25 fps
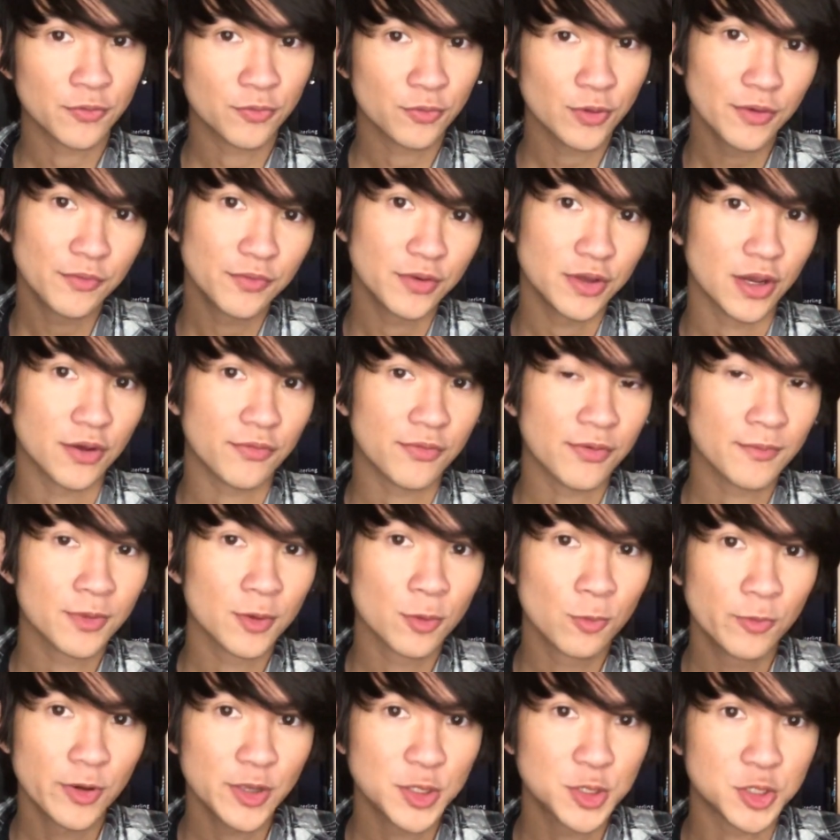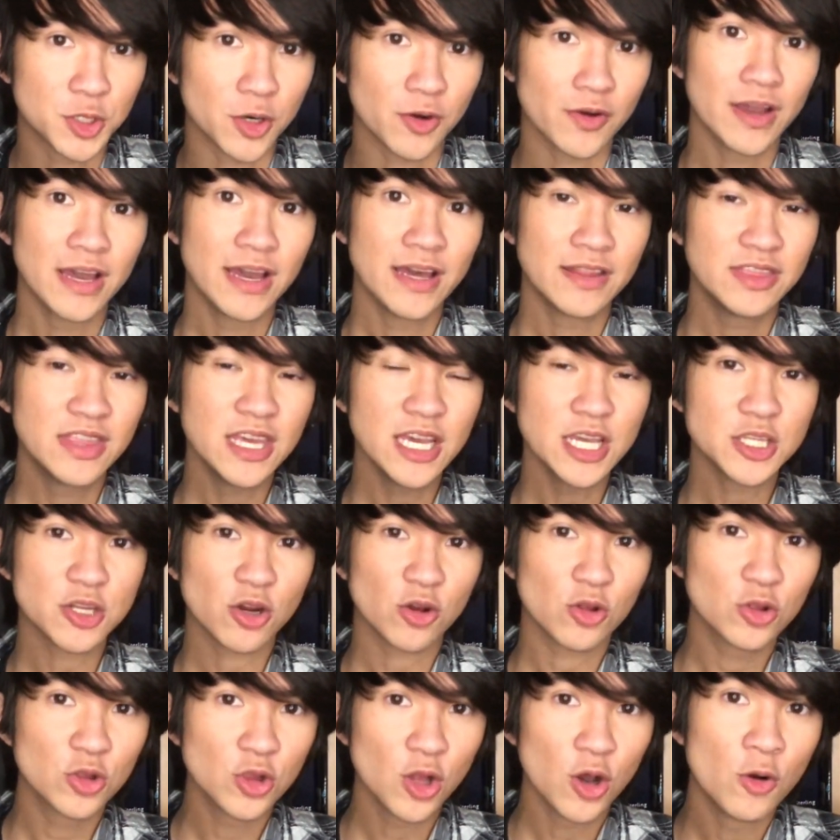of Rivia from The Witcher. These
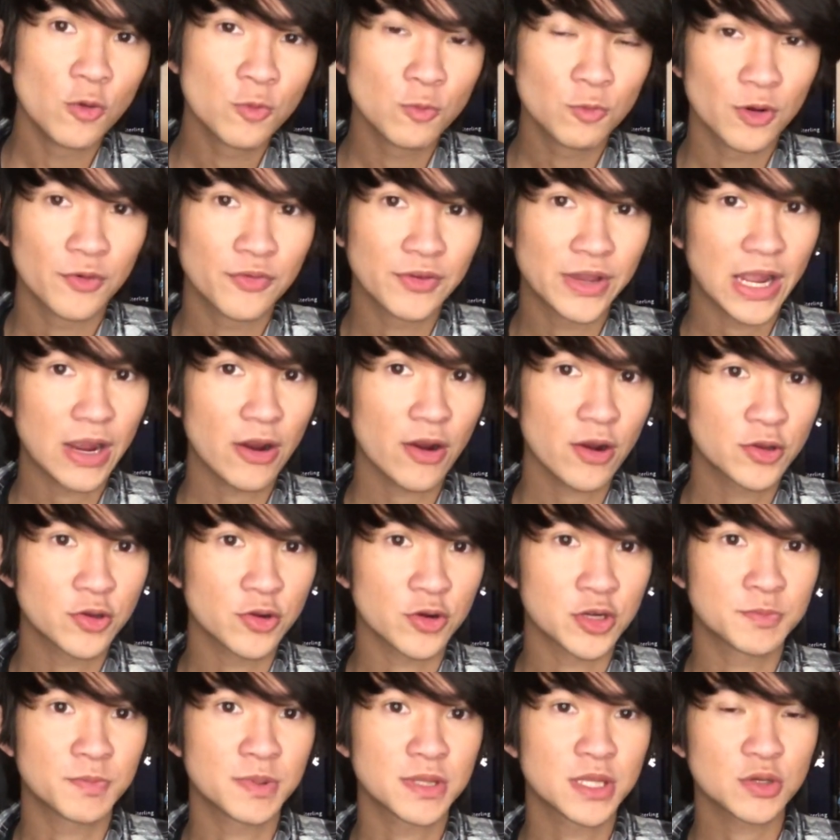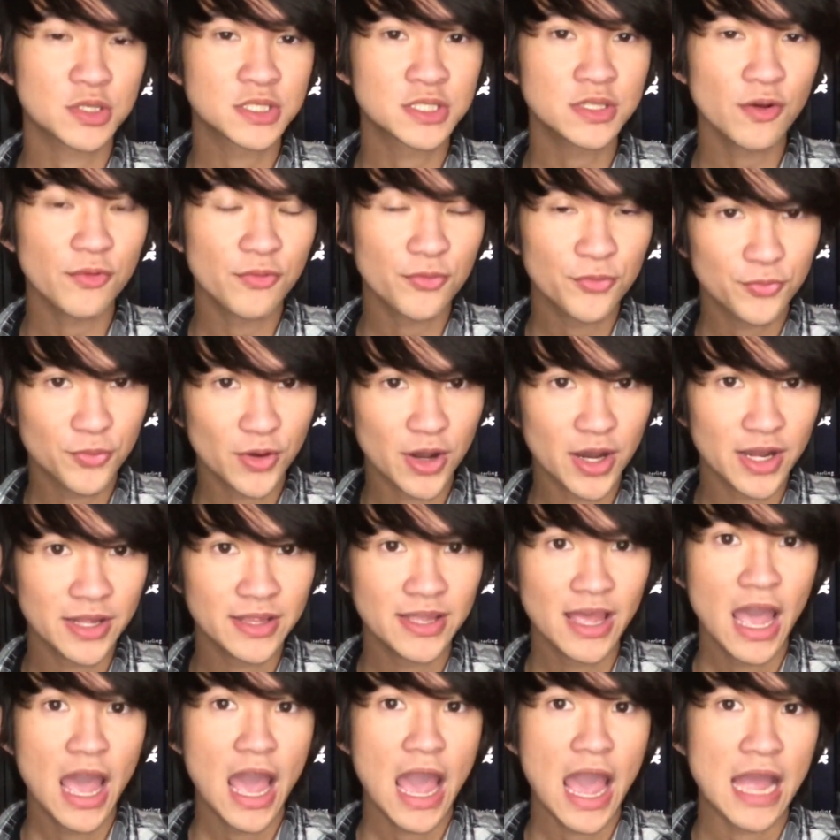are lone wolf characters, but they're still
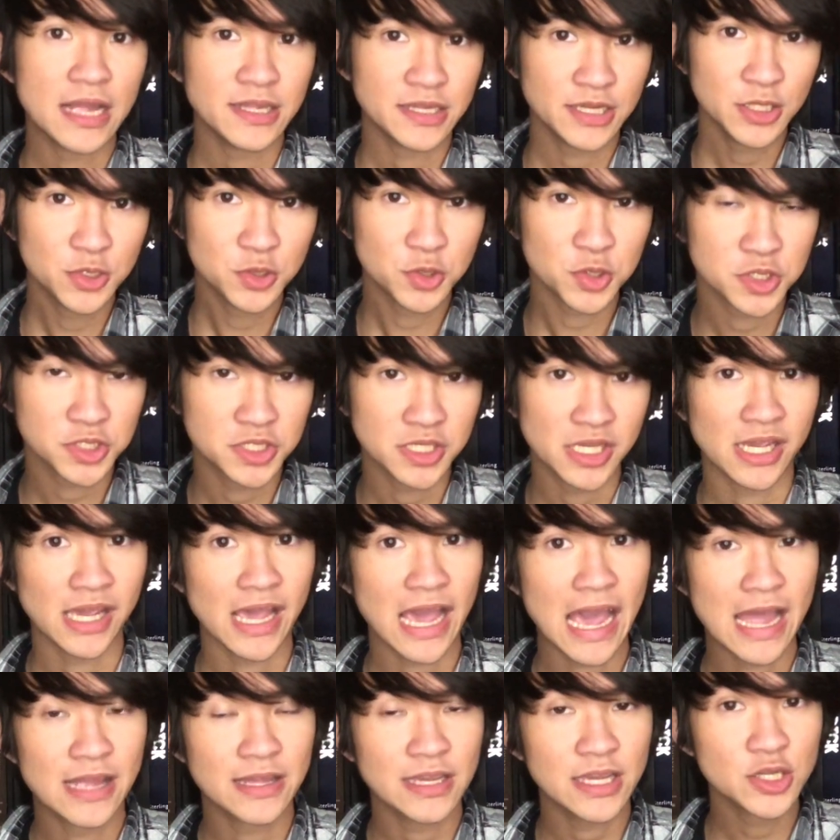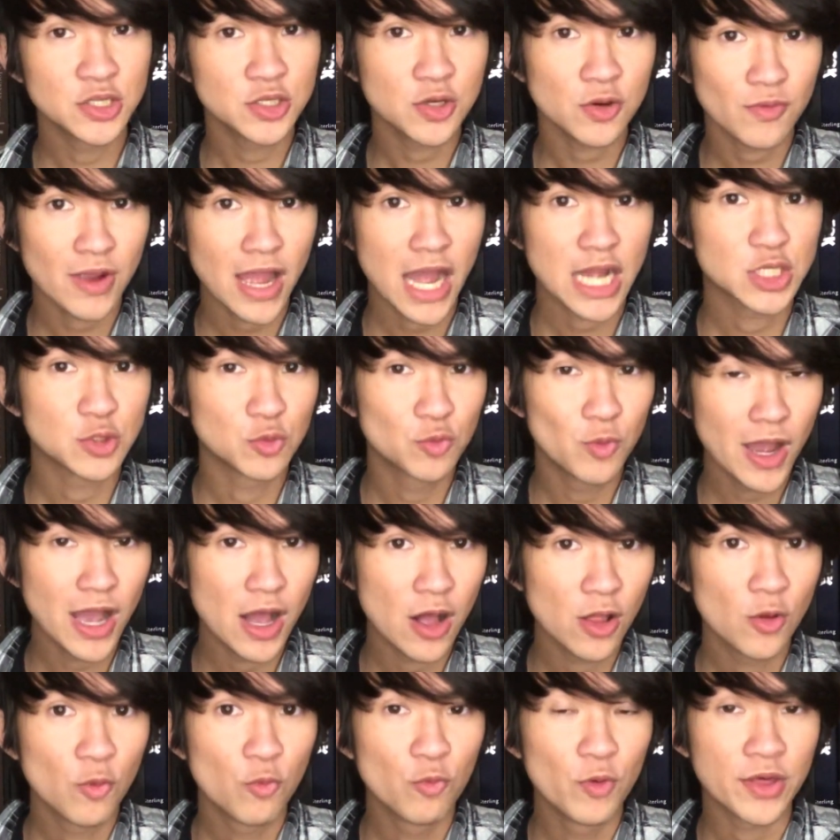fun and interesting and interact
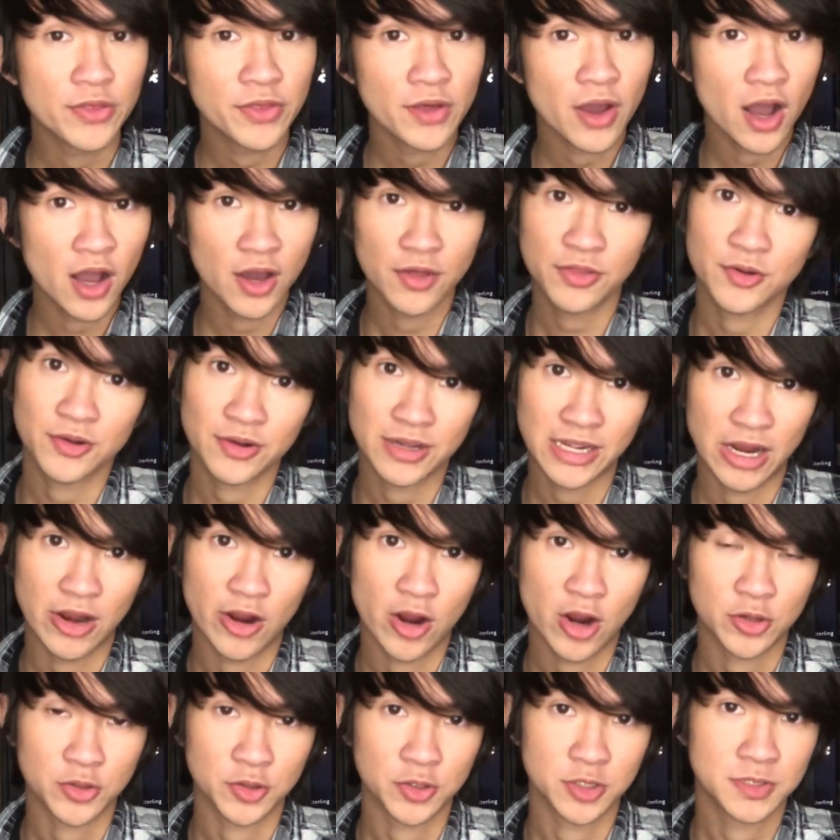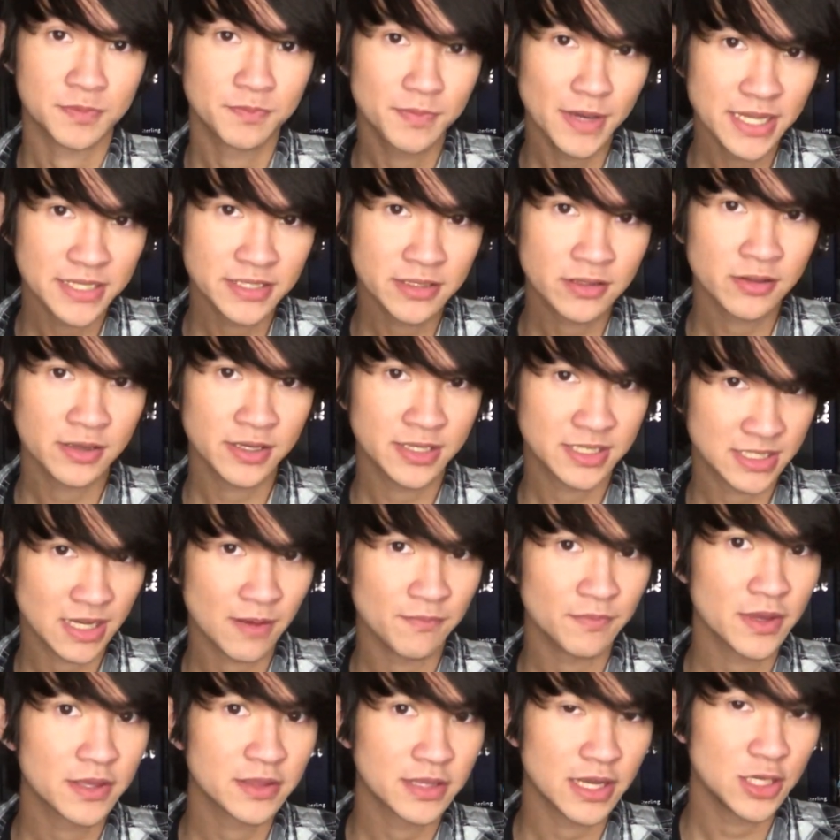well with other characters. Basically
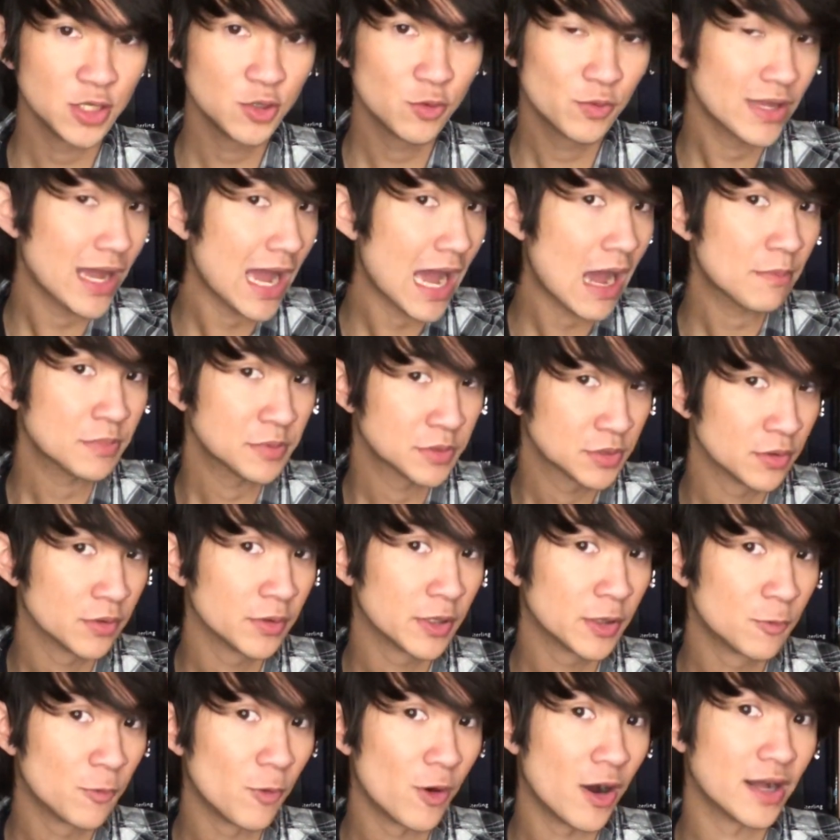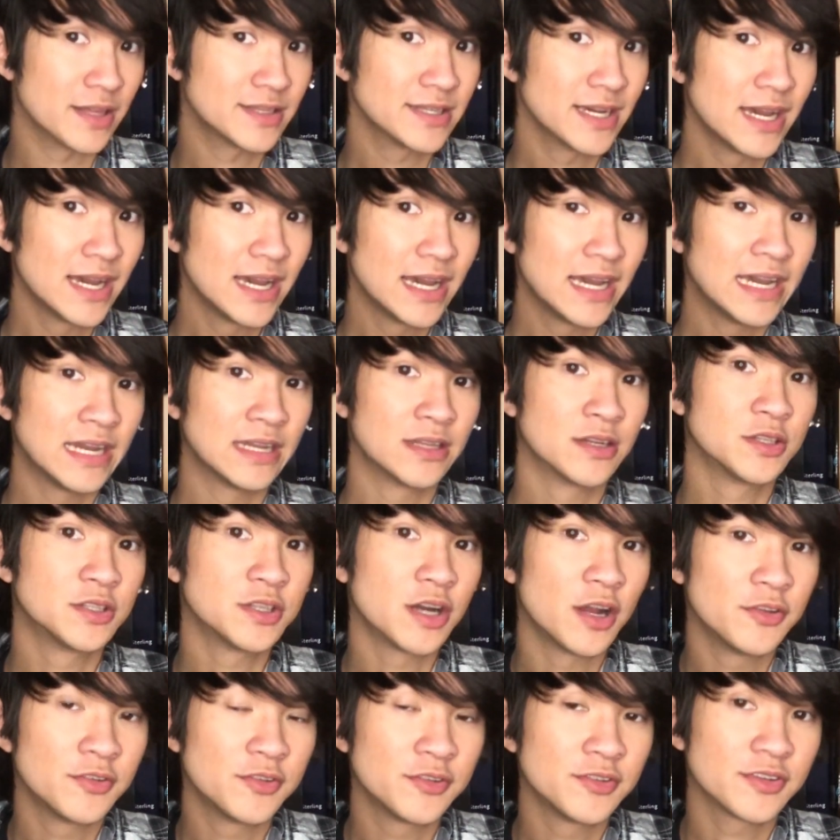something that you would absolutely want in a
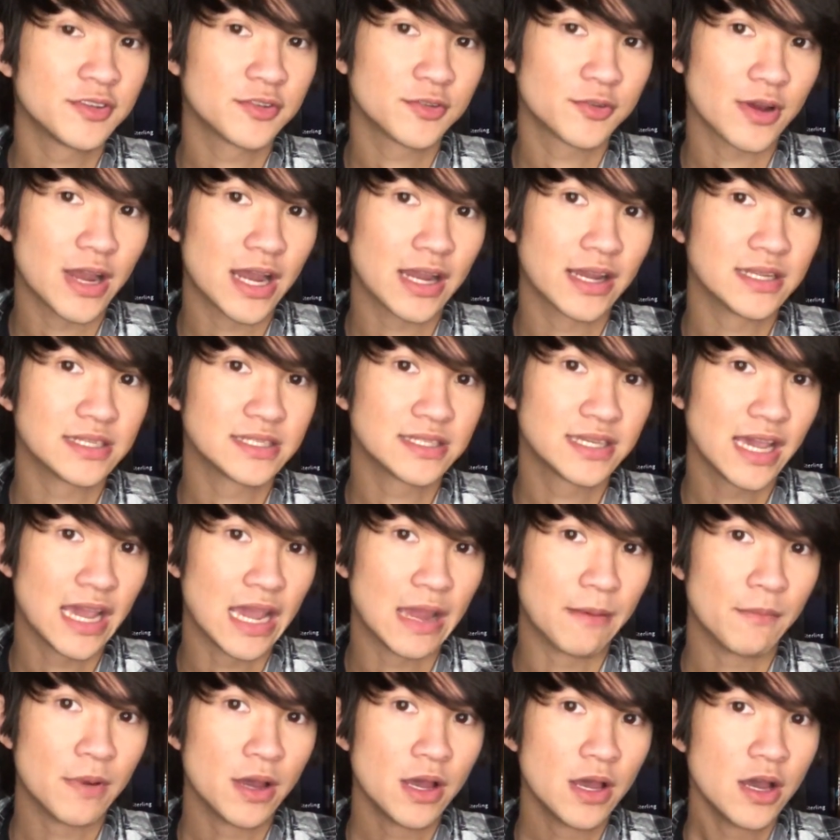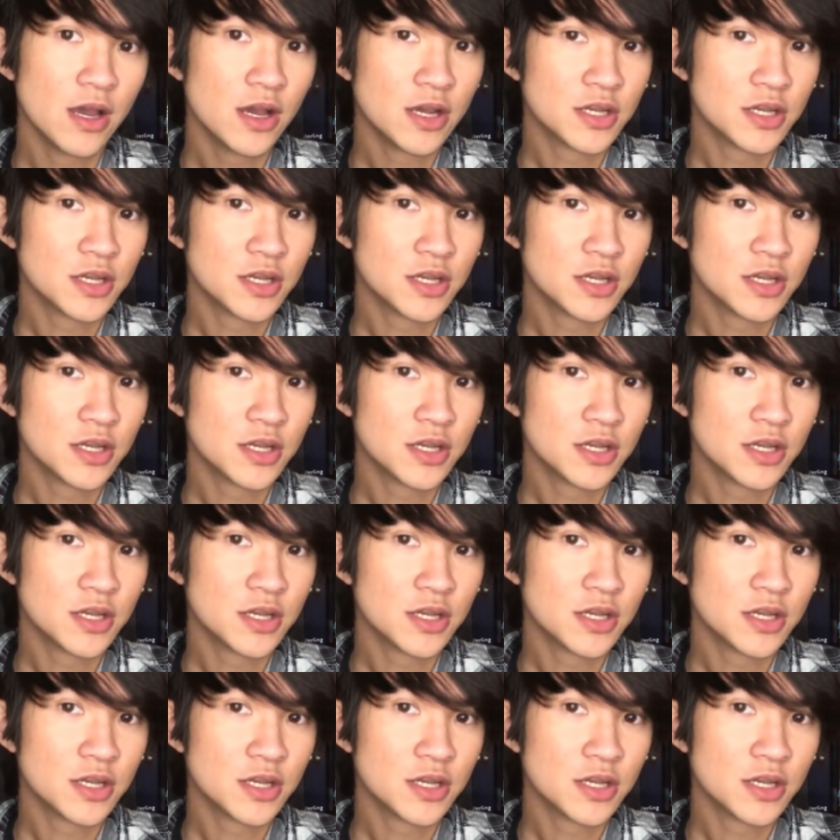Dungeons & Dragons game.